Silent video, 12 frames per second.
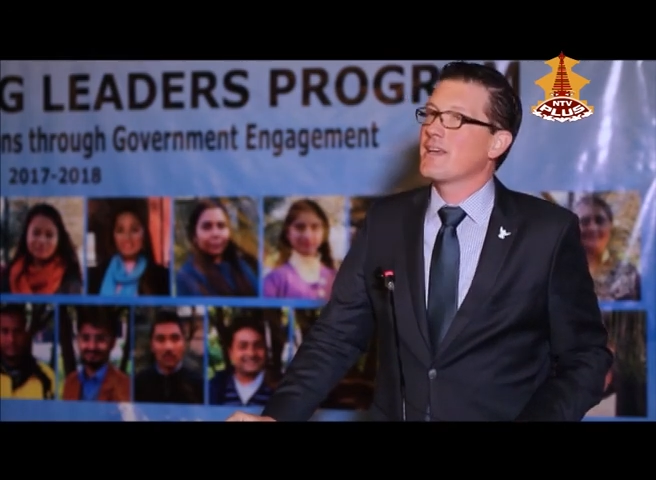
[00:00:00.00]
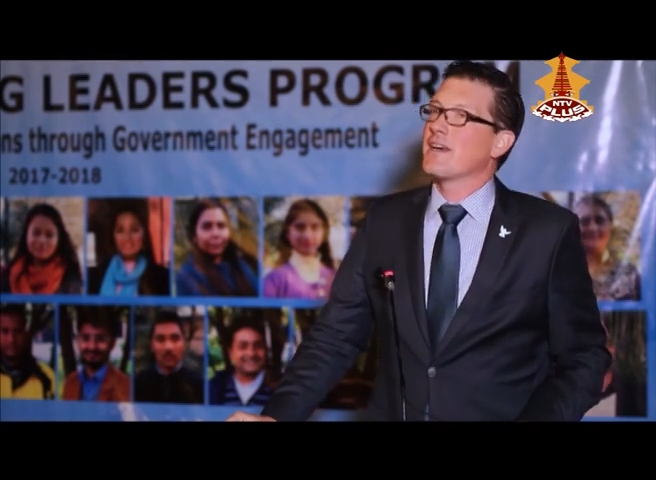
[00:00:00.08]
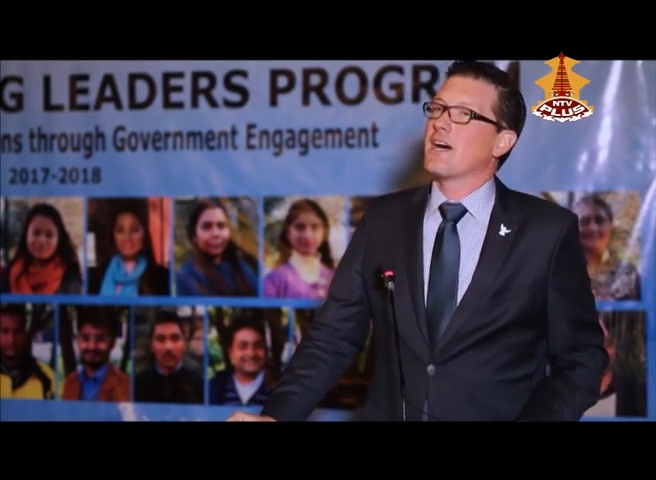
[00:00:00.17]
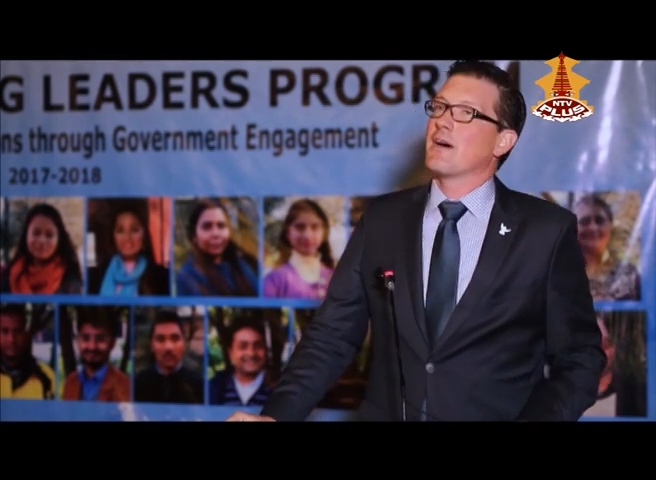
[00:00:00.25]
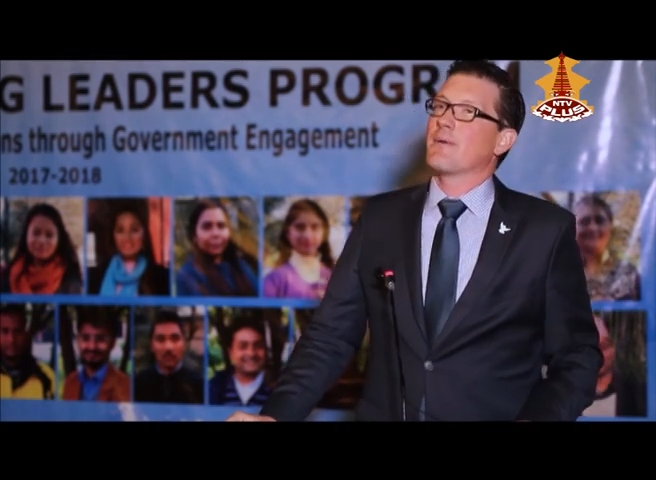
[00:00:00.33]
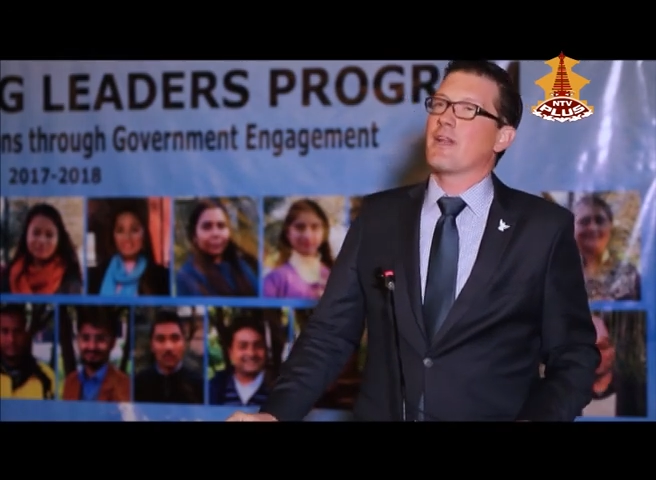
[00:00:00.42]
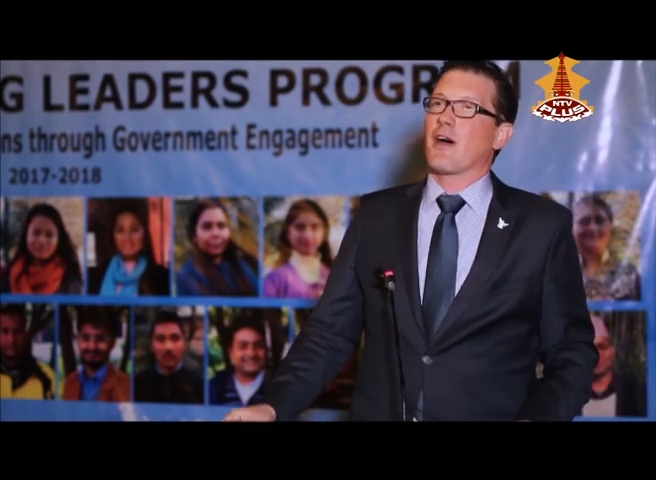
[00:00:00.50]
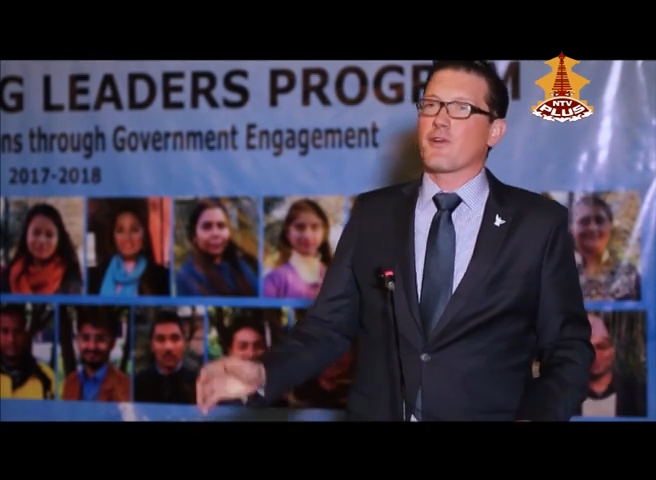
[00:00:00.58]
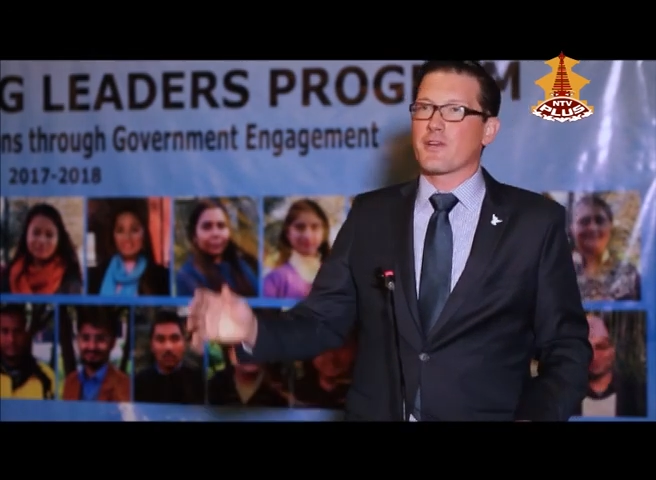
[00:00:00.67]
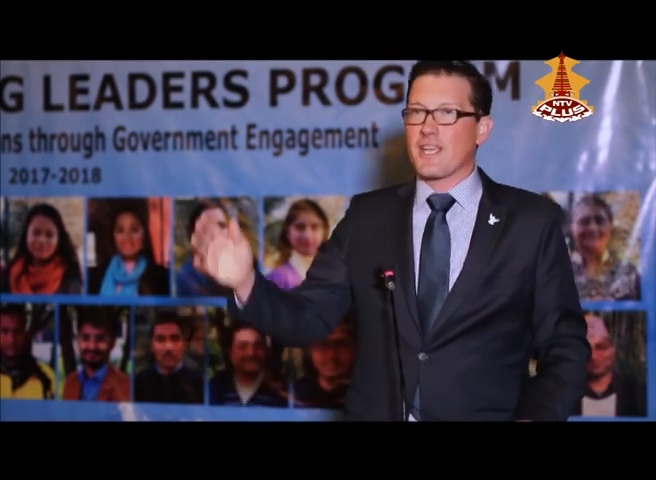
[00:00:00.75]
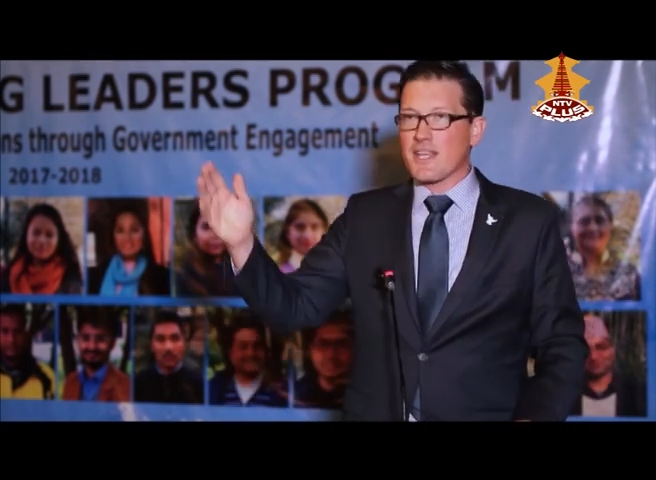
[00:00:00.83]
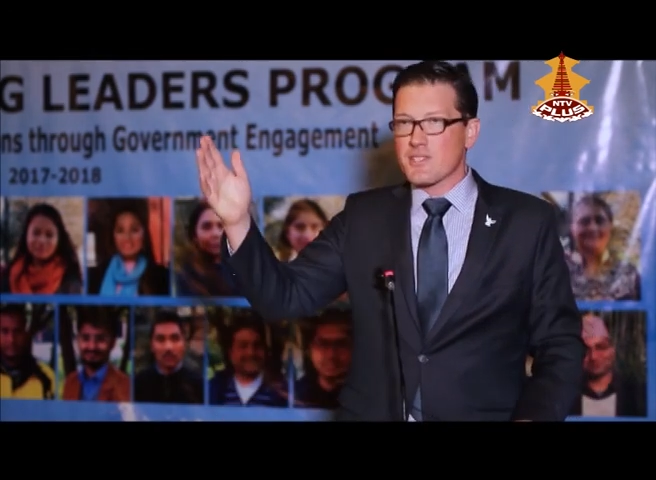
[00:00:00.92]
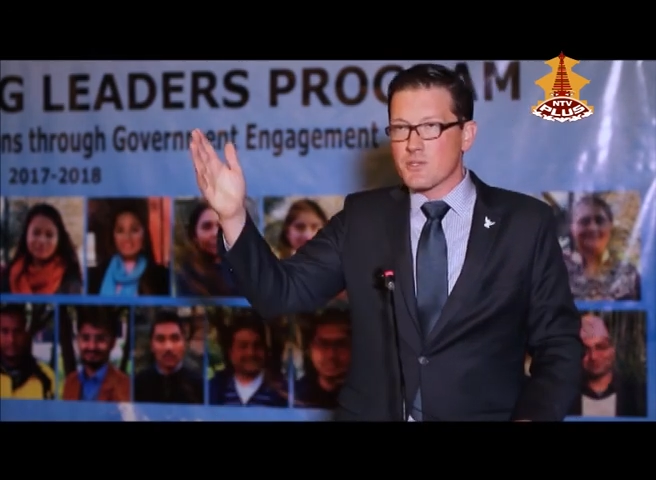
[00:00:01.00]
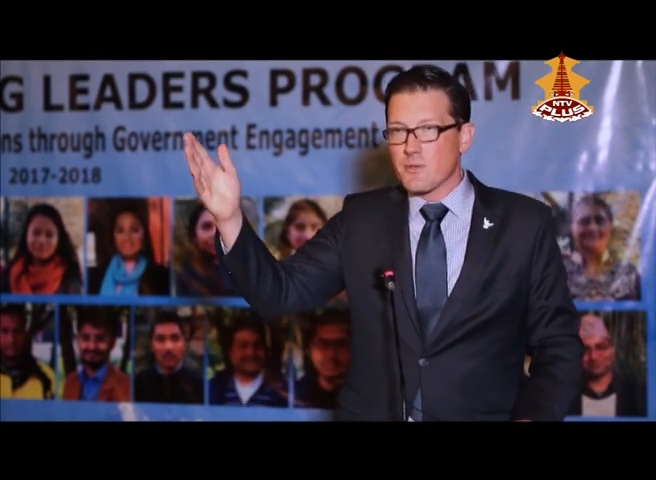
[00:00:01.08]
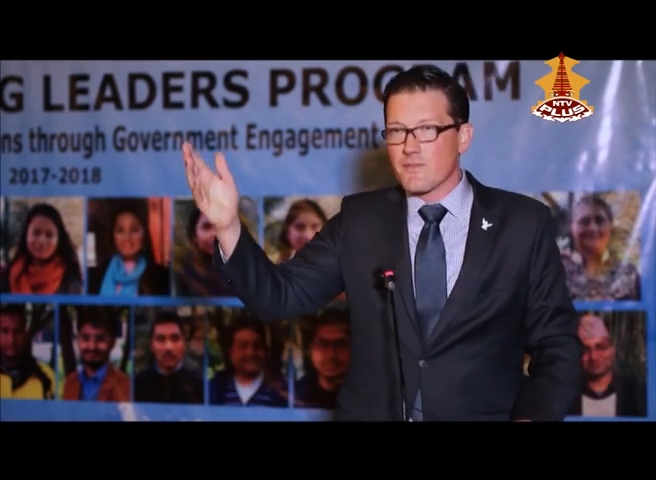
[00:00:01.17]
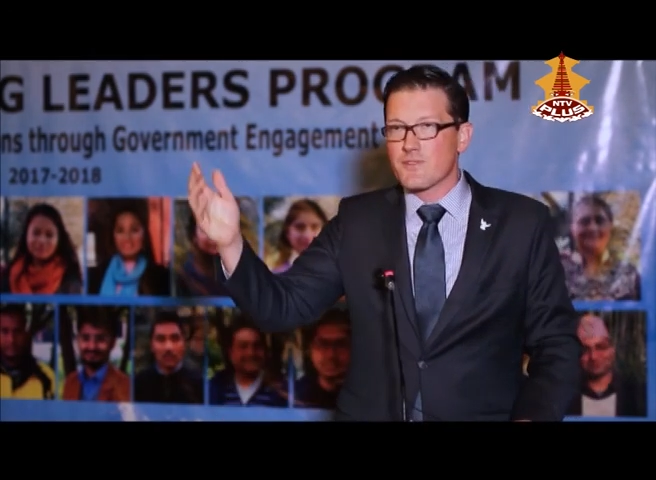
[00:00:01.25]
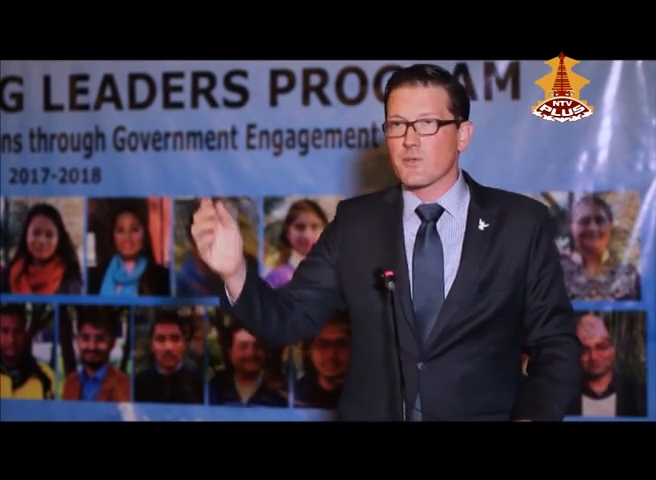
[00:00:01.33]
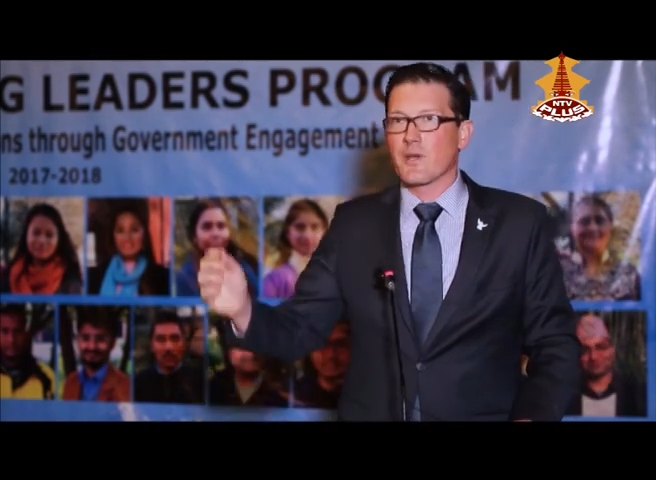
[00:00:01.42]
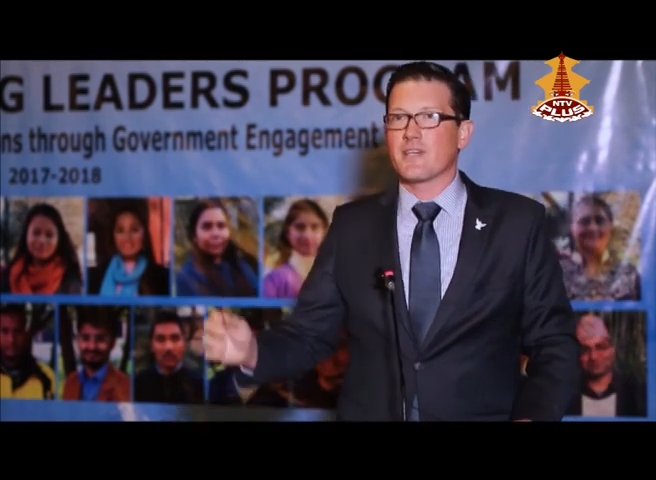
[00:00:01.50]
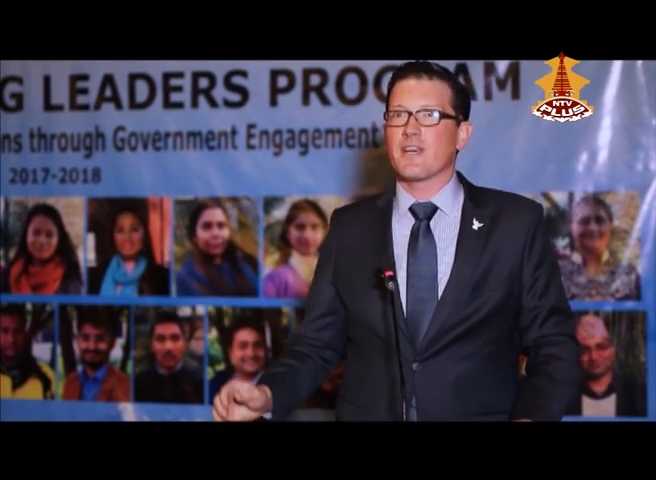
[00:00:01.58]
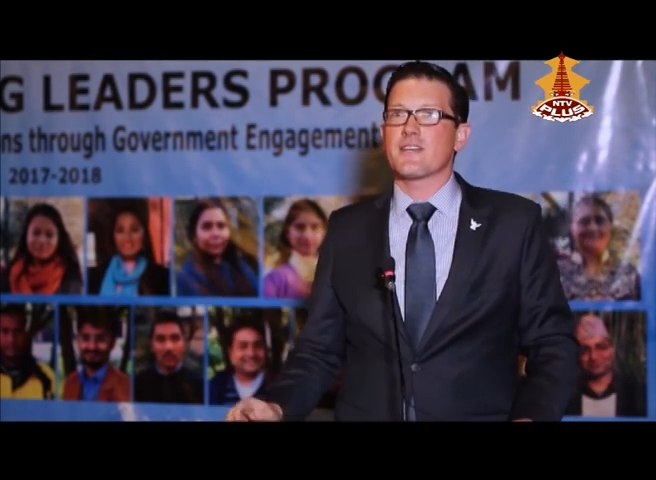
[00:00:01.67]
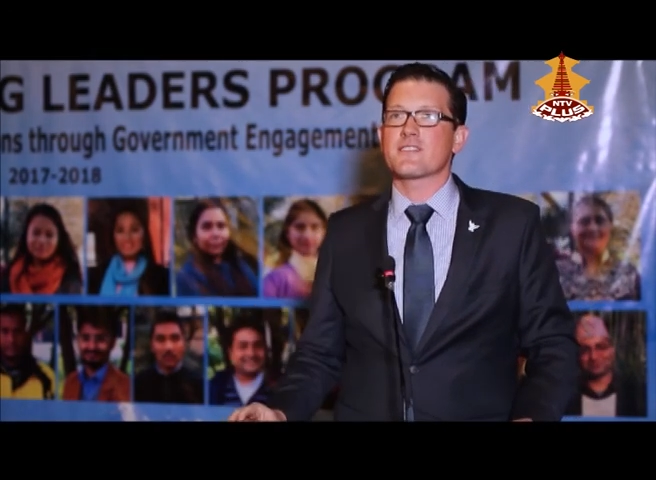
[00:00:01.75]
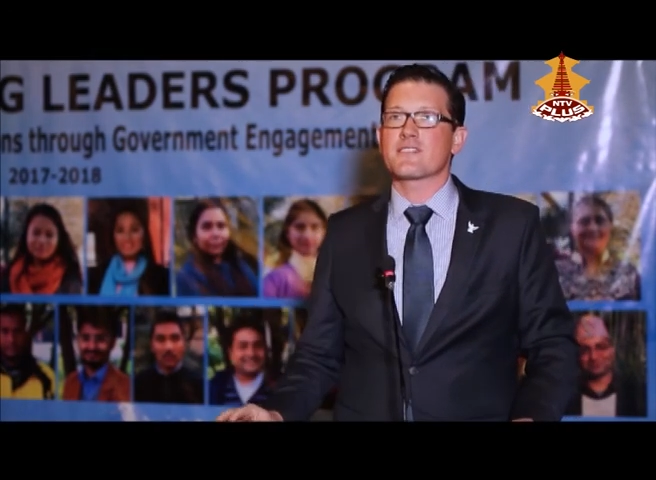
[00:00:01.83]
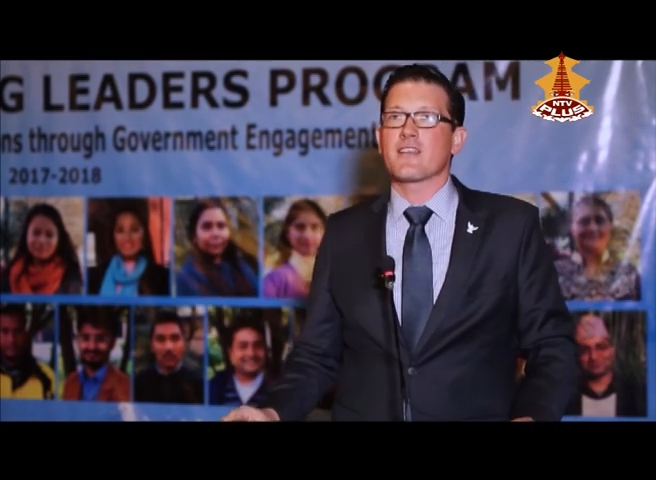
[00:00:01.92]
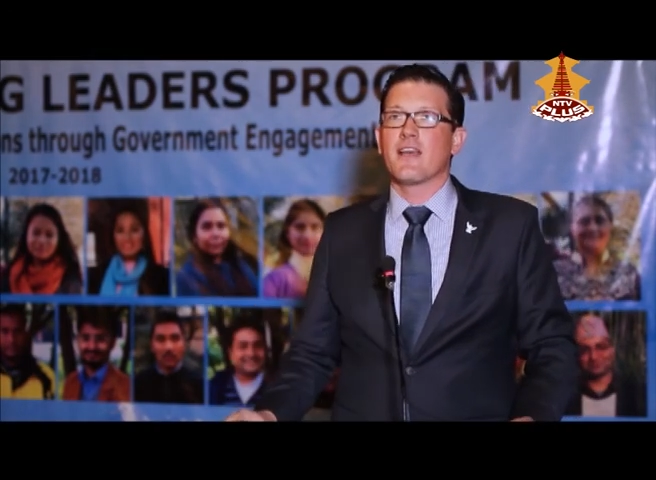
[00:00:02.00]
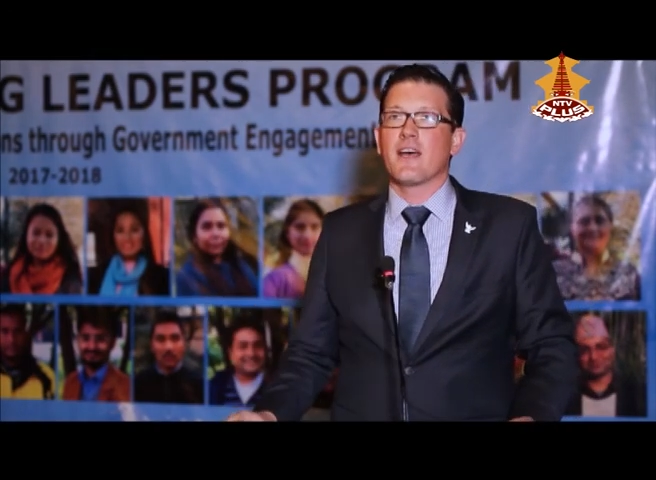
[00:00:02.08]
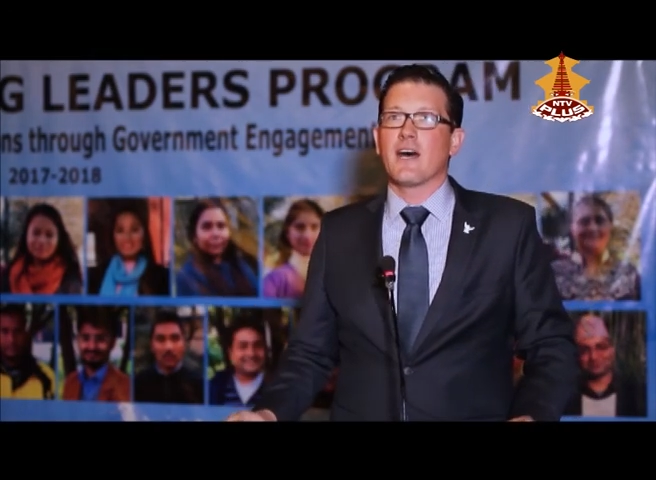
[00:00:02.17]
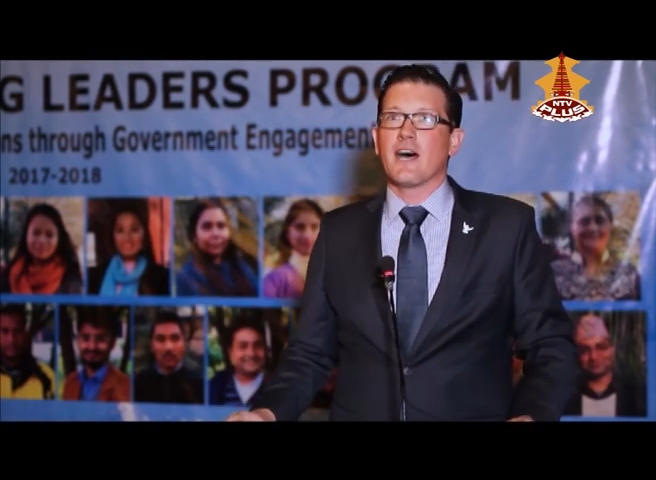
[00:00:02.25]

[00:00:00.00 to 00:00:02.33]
and other guests who have joined us,